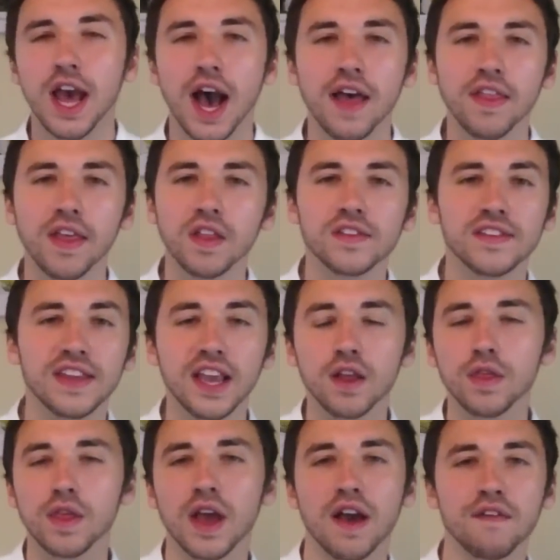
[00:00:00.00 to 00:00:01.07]
And then the
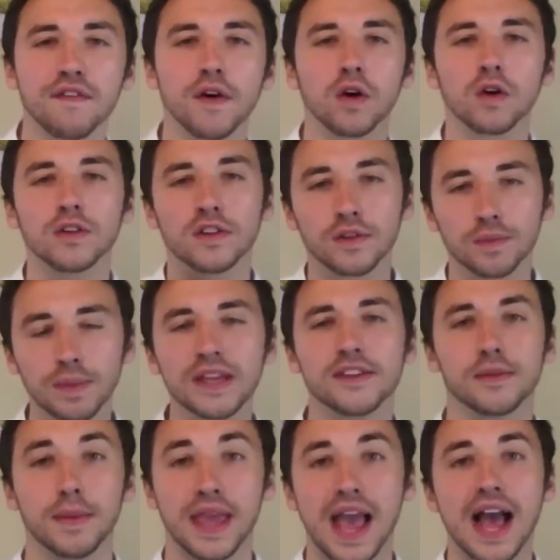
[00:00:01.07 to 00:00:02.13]
second thing I felt God speak
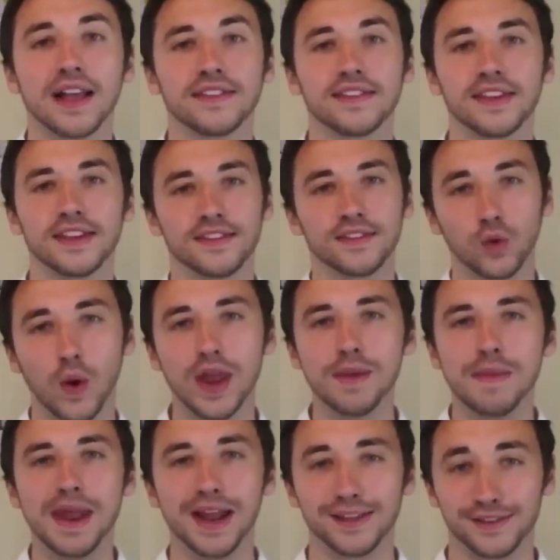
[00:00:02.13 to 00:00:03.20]
to me as this 20
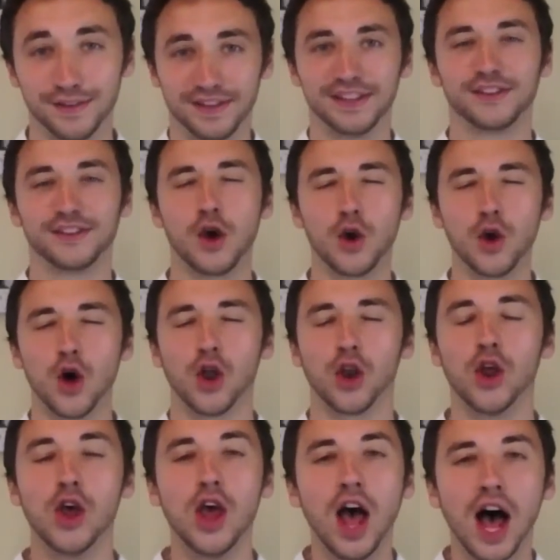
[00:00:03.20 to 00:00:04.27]
minutes of this going
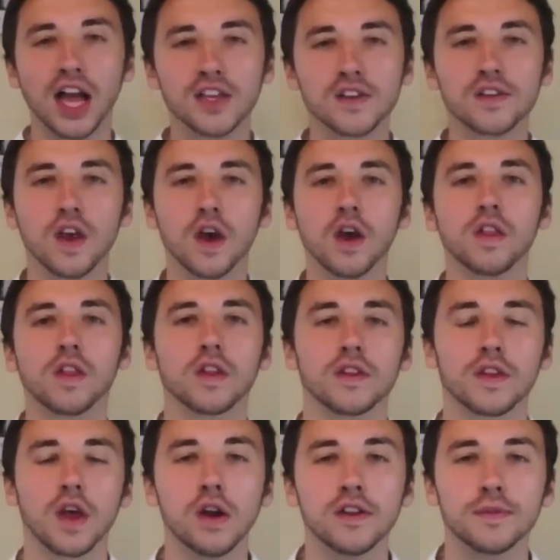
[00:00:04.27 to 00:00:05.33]
on, I just heard
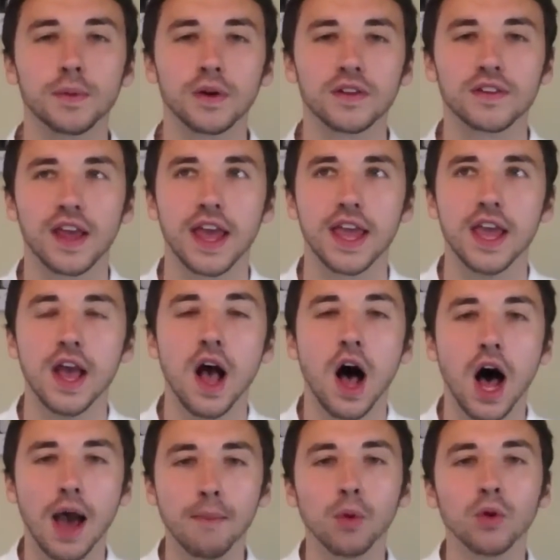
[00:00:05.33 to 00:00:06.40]
the Holy Spirit say,
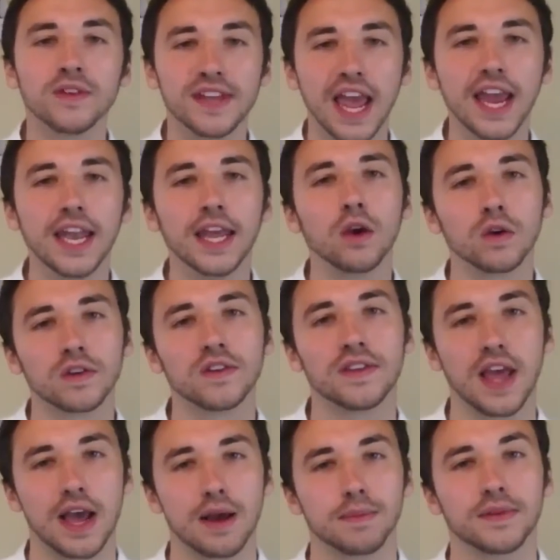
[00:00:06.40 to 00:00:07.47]
I'm ordaining your
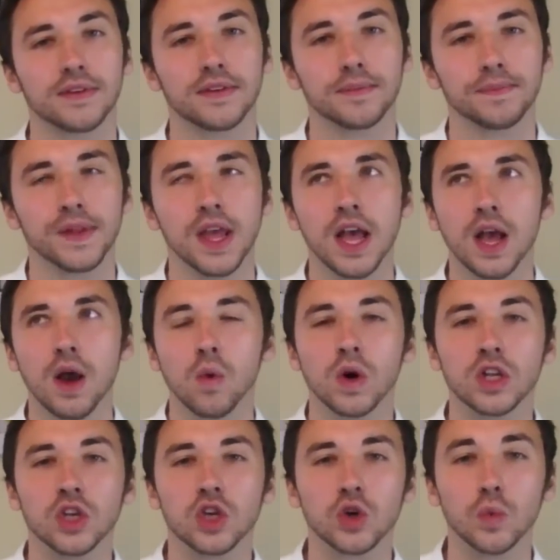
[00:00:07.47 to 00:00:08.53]
steps,
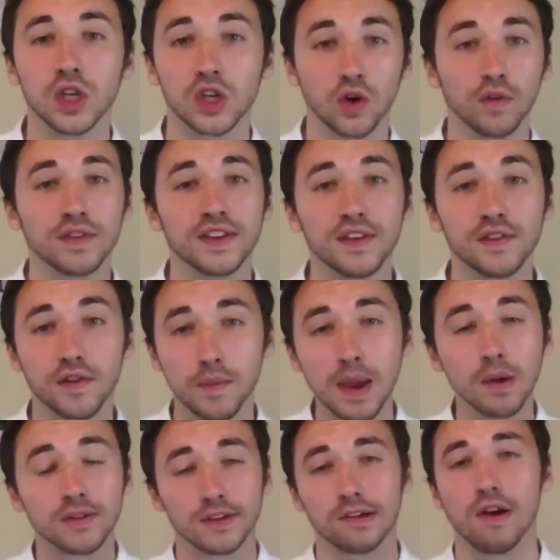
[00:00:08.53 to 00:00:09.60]
which obviously for
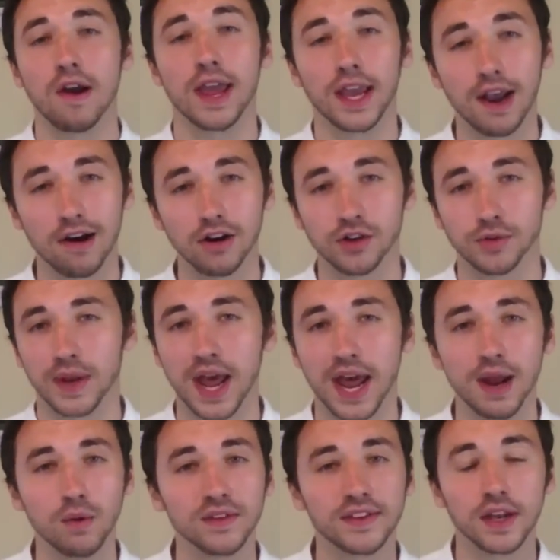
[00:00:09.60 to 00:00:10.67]
me was a great encouragement. And
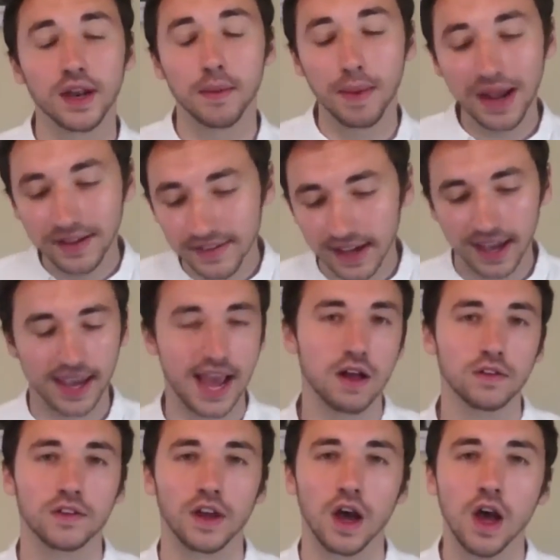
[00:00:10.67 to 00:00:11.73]
it was an amazing
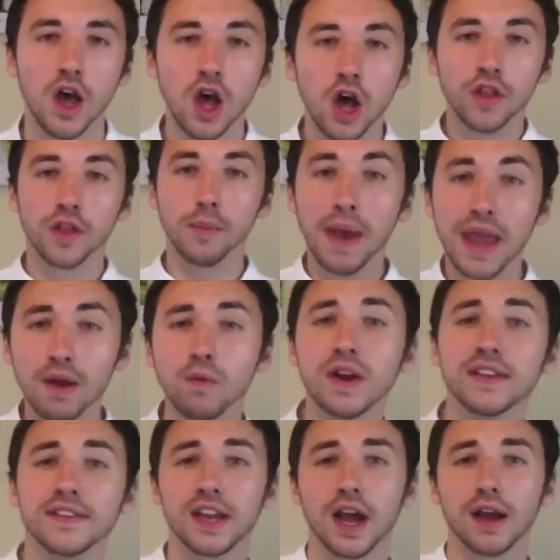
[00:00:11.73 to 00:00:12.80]
encounter. The main
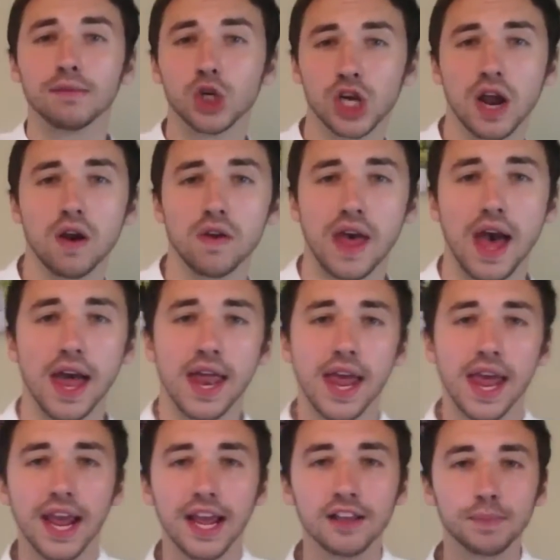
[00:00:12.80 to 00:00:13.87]
reason I'm sharing that
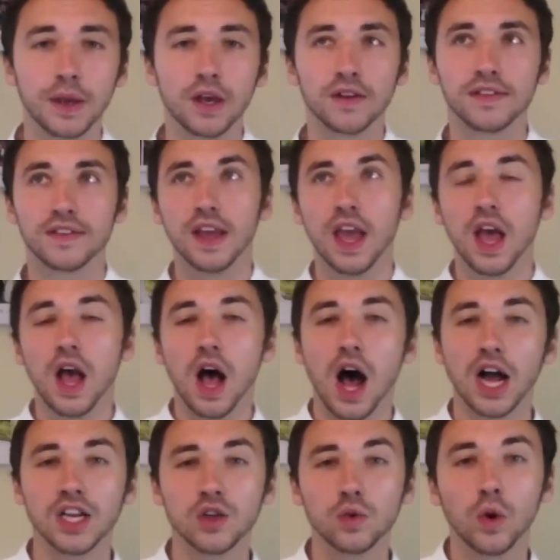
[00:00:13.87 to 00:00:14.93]
is because
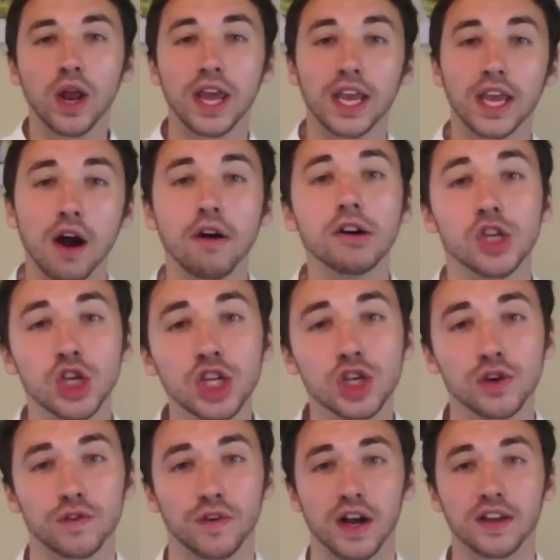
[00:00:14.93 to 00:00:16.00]
I just want to encourage each
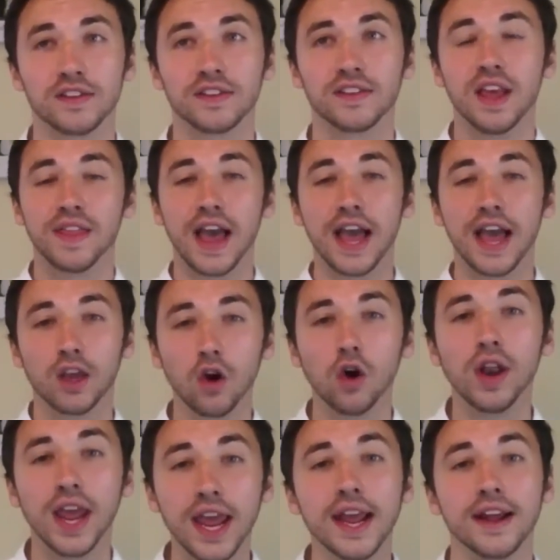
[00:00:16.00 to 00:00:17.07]
of us that
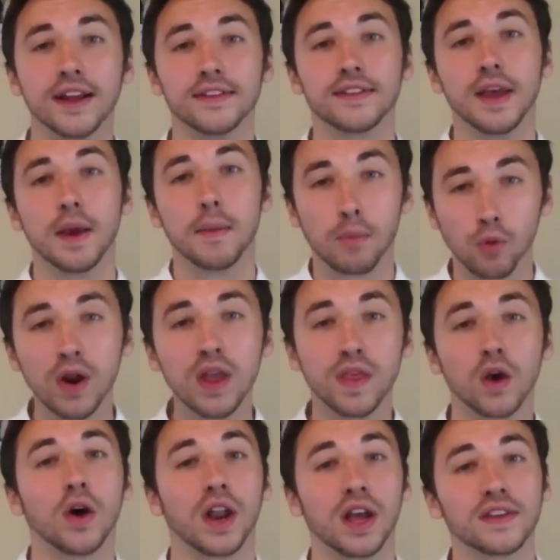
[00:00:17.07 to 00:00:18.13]
God is
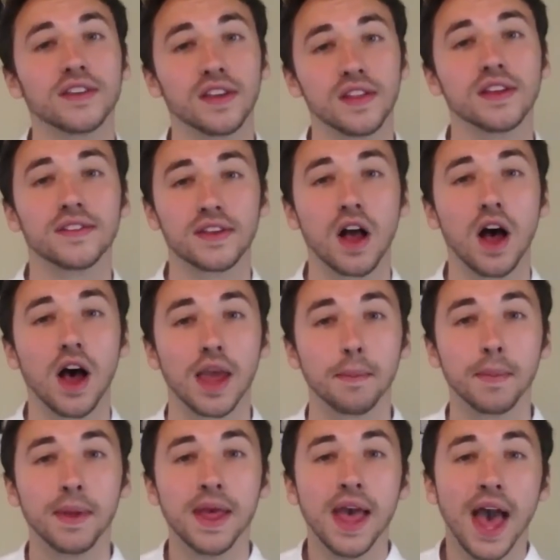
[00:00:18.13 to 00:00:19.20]
breathing on us in this
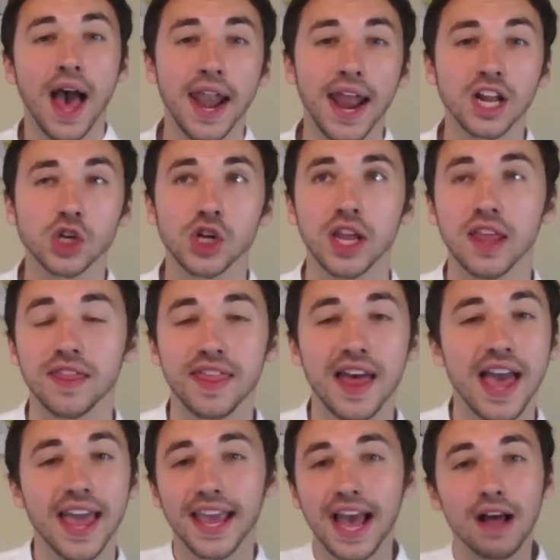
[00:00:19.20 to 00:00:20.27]
time. And actually,
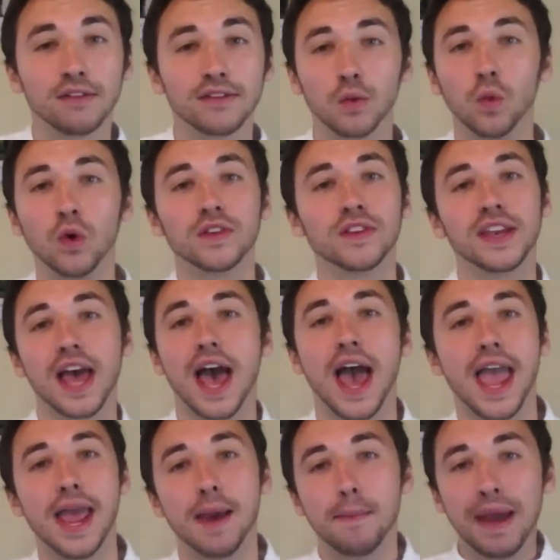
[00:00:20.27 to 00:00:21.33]
that encounter wasn't at
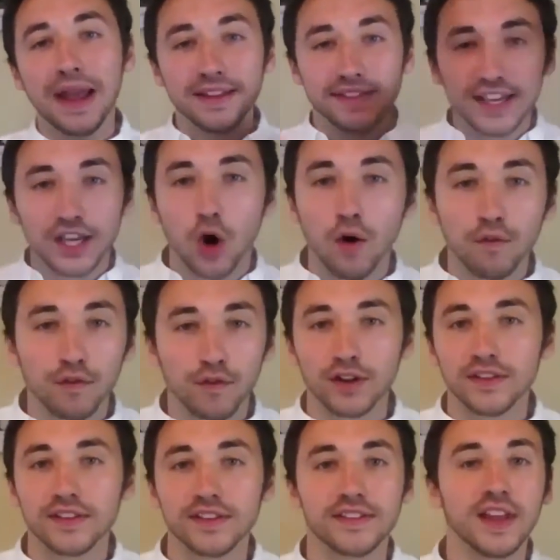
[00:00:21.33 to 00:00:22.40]
an amazing
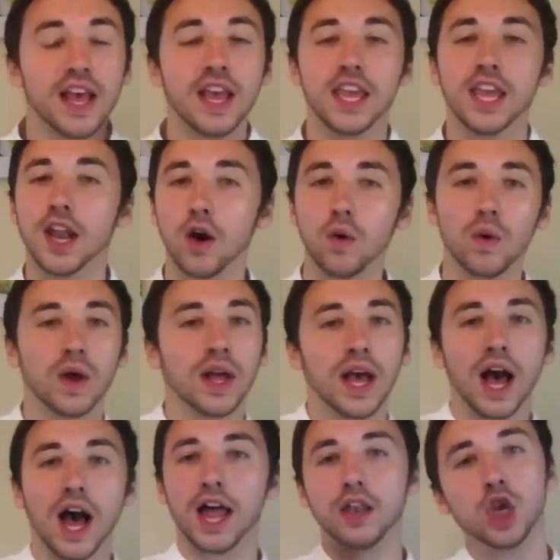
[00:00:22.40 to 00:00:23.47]
conference, you know,
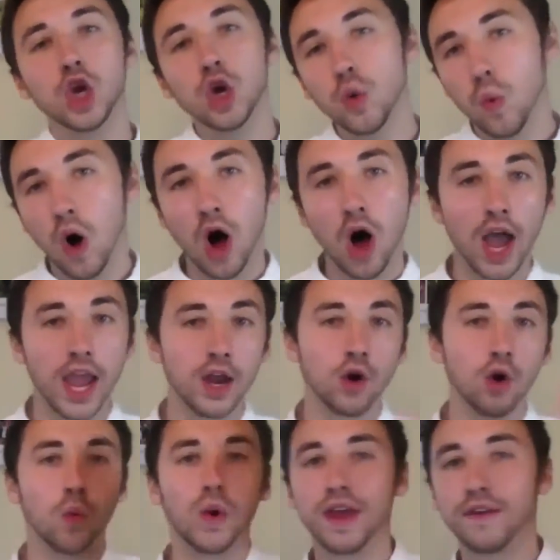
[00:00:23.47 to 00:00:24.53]
at New Wine
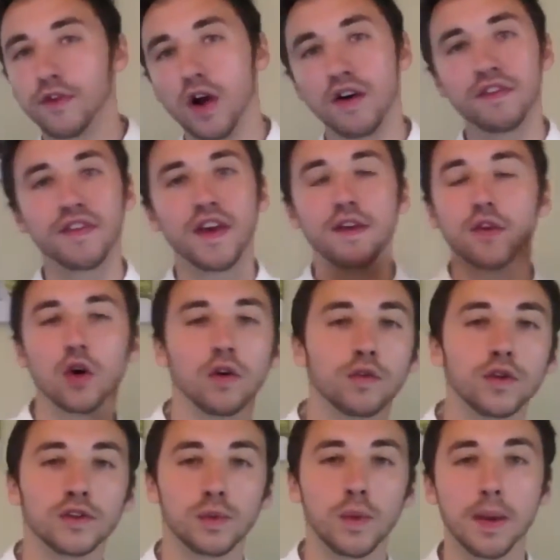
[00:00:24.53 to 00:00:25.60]
or whatever our favorite
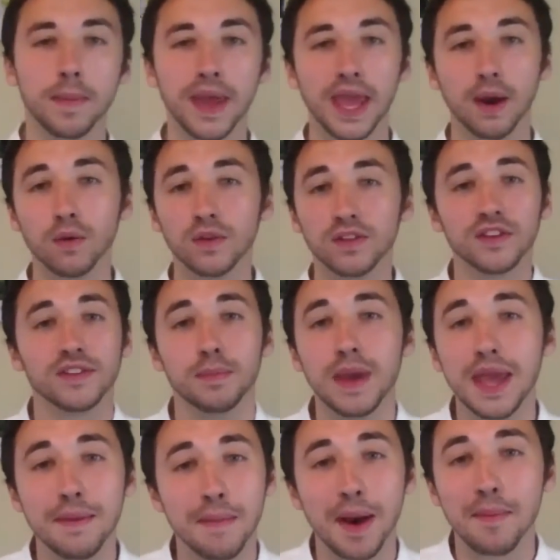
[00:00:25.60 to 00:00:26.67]
conference might be. It was just
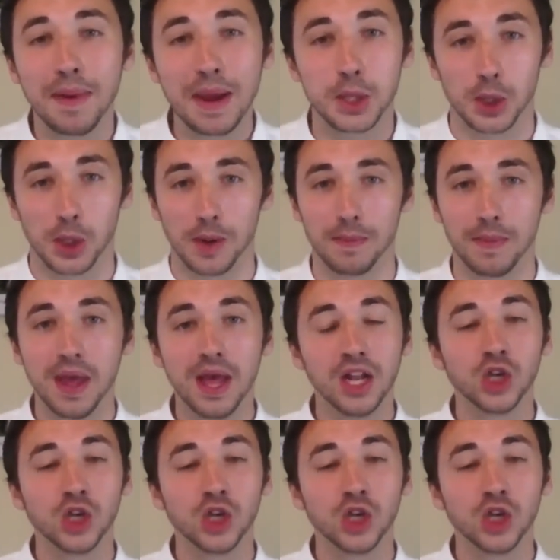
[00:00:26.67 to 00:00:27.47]
me in my bedroom,